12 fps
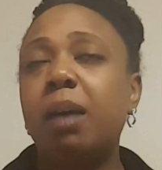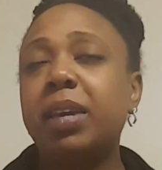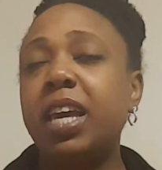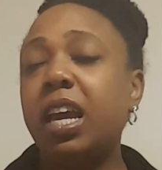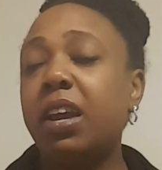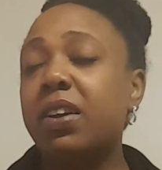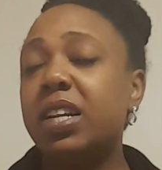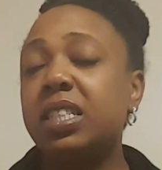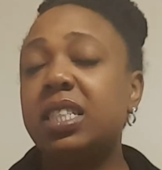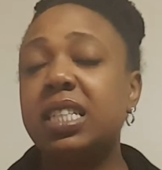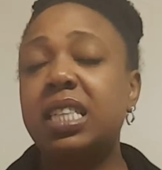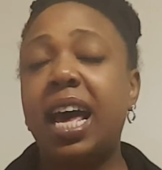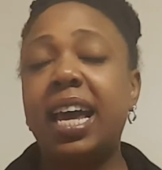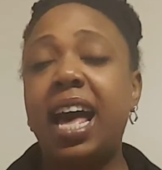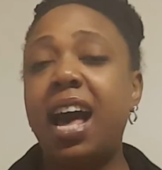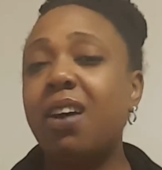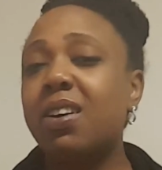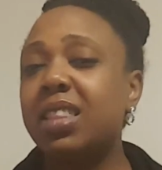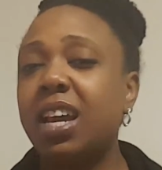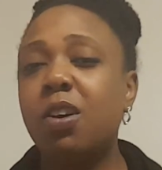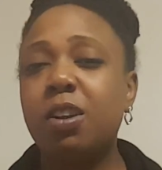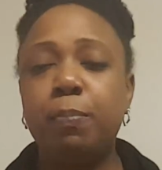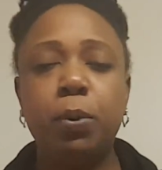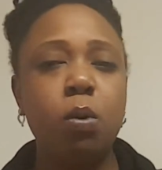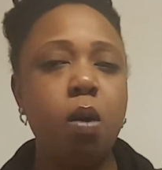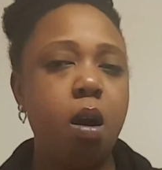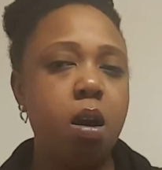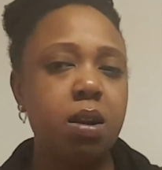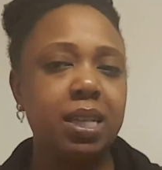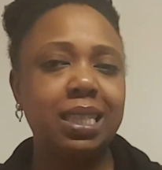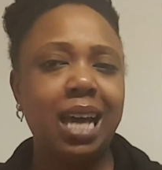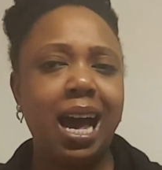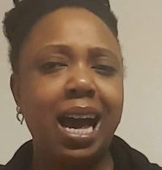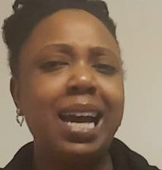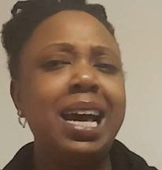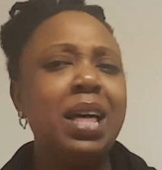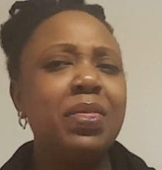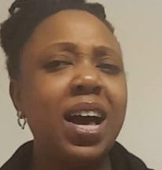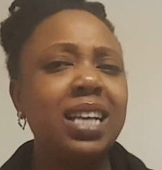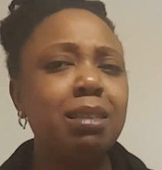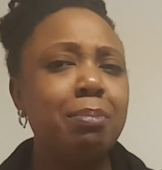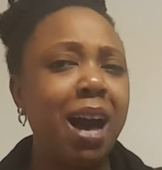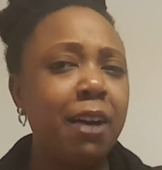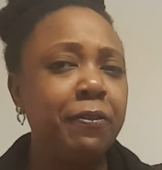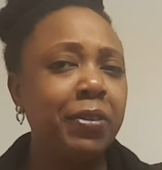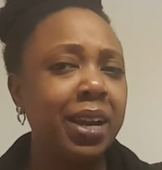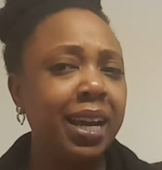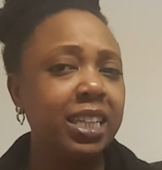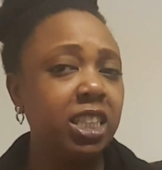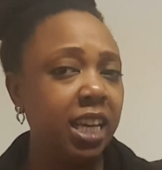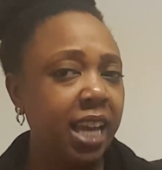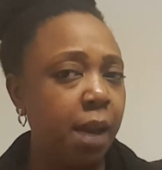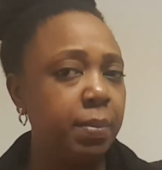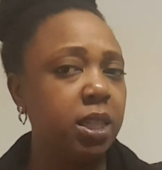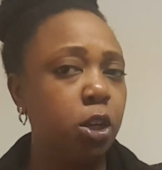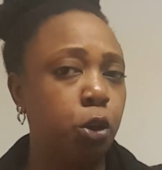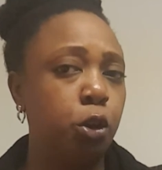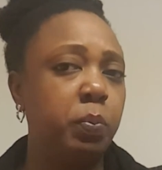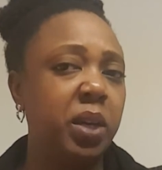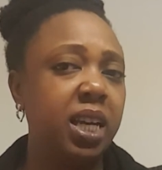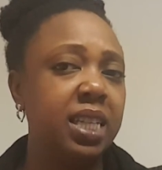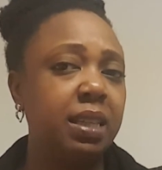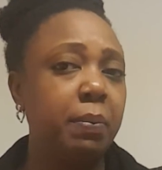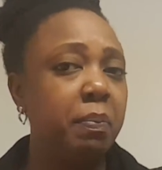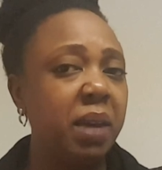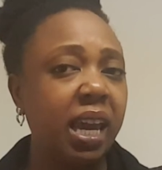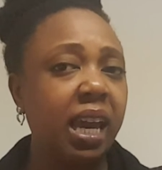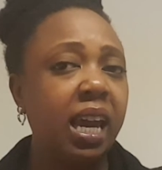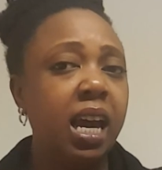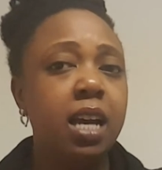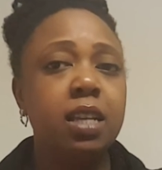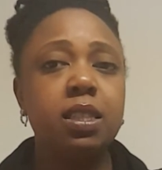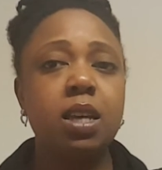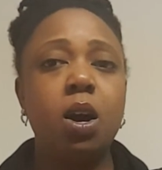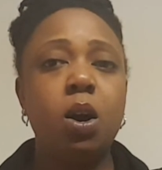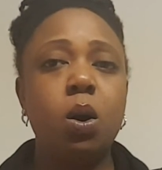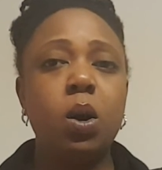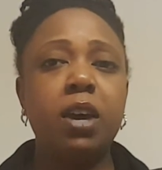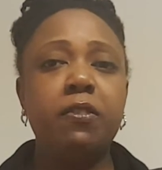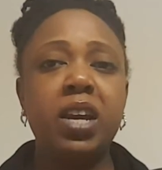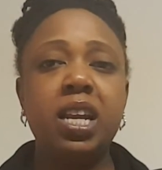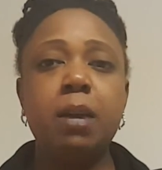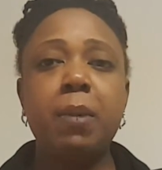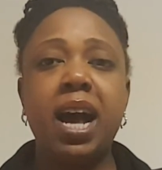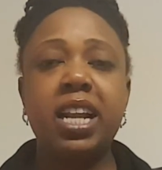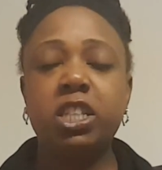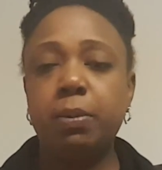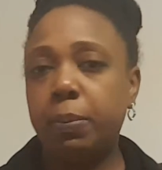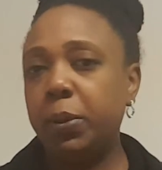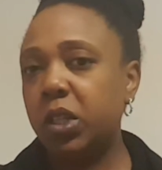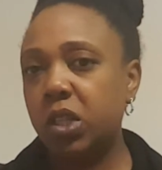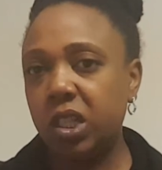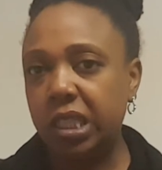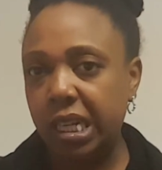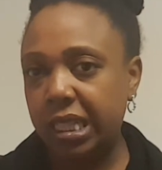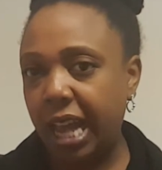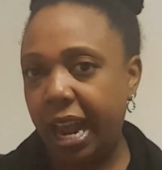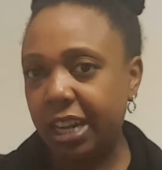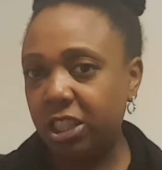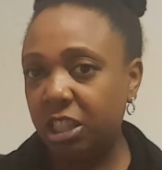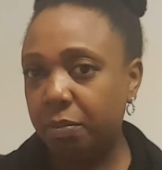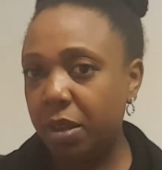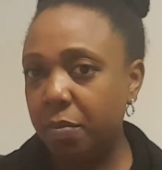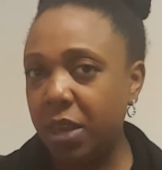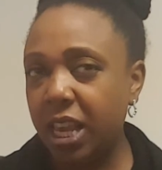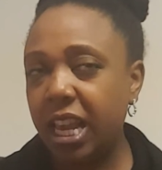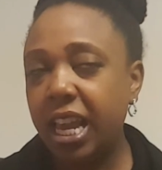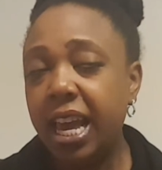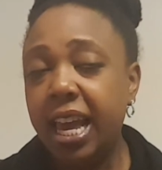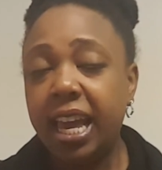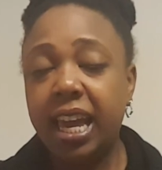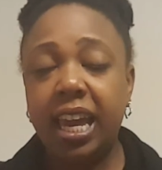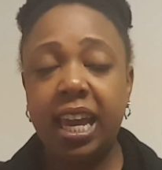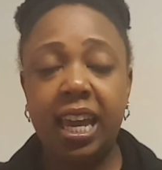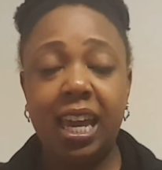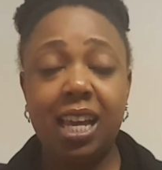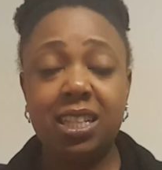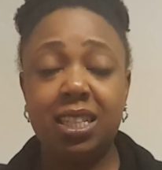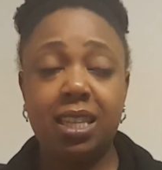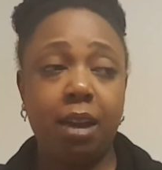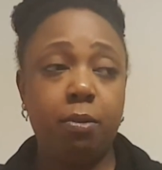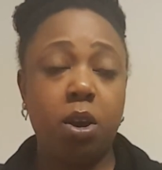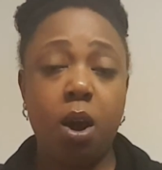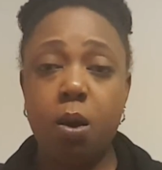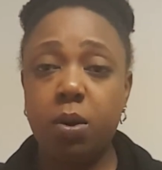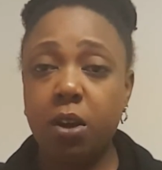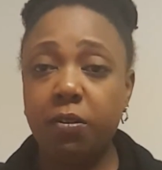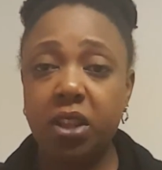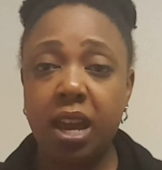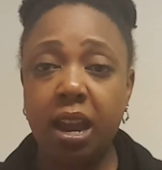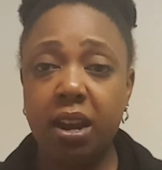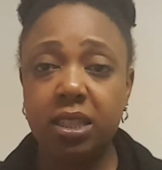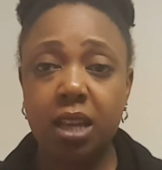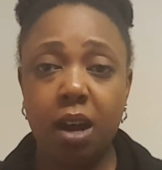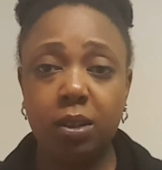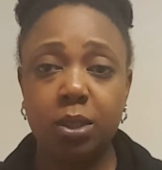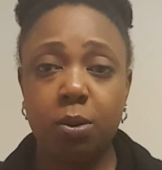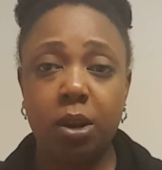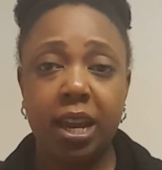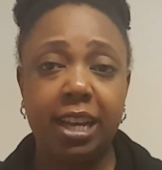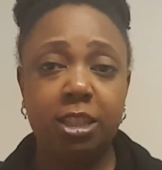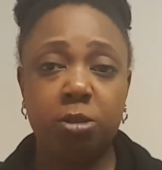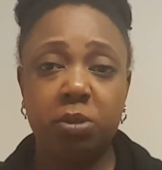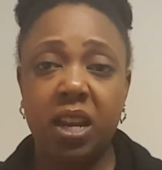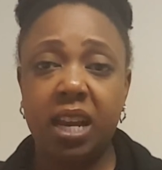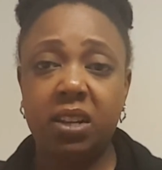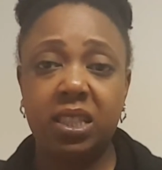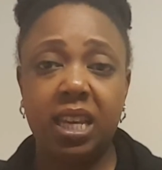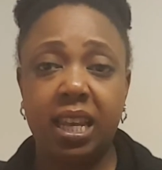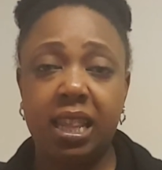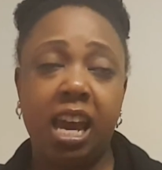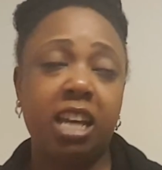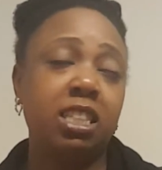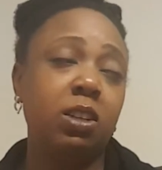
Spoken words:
Karen is just like, how are they going to pull her aside? That's my friend. She came into the group because of me. So if anybody should be pulling her to the side, it should be me. And Angie's like, we're going over there and talk to her. Angie and Renee are saying that.